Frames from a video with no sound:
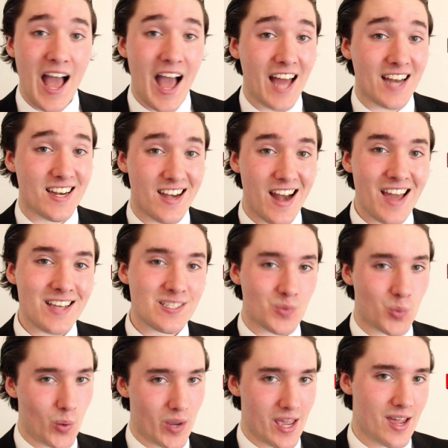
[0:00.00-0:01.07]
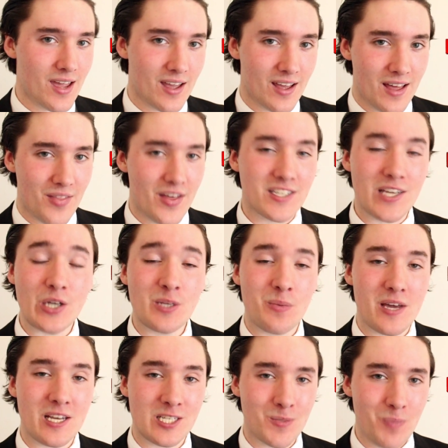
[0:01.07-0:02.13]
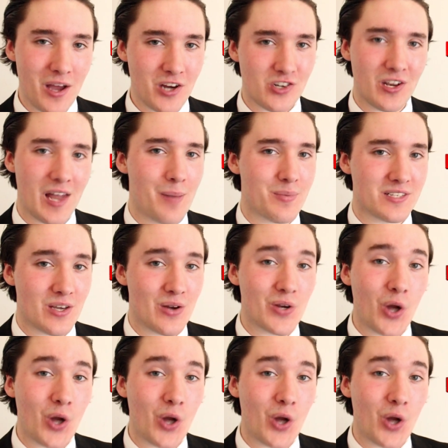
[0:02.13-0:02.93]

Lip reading: And next week, there's going to be a special episode